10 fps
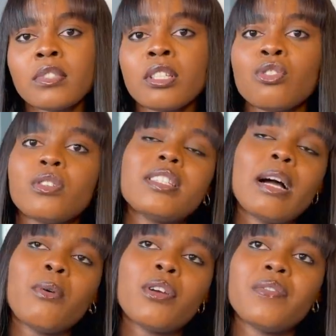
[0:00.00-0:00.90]
so these
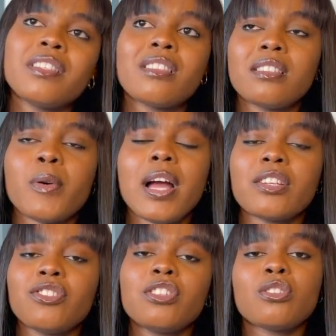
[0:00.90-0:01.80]
are one of the things that were
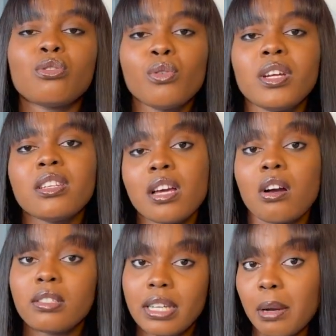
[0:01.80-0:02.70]
actually slowing
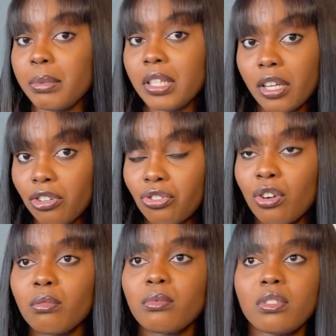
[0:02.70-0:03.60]
down the
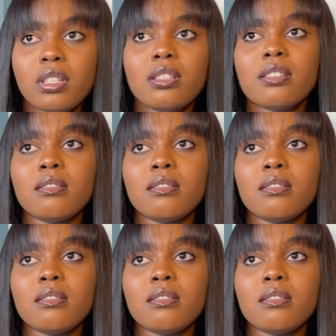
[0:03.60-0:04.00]
application the